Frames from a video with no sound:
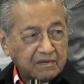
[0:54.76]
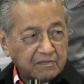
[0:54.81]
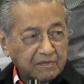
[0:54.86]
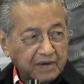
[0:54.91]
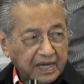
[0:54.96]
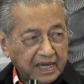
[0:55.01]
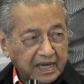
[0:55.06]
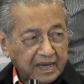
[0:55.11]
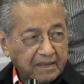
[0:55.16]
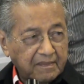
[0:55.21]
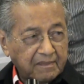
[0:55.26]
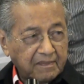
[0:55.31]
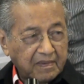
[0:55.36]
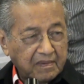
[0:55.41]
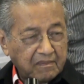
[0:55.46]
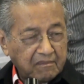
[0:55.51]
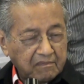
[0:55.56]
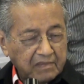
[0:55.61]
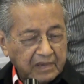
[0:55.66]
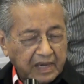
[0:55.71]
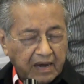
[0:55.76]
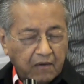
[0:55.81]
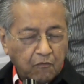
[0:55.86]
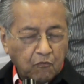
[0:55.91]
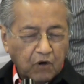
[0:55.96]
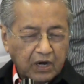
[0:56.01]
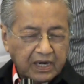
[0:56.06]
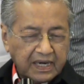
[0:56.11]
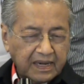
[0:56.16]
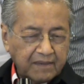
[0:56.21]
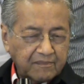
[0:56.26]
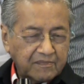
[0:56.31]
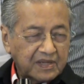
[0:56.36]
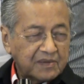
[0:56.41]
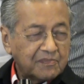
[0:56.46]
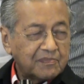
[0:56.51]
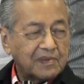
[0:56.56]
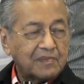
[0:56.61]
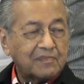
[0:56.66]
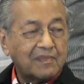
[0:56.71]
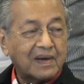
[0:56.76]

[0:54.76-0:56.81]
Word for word: where one M D B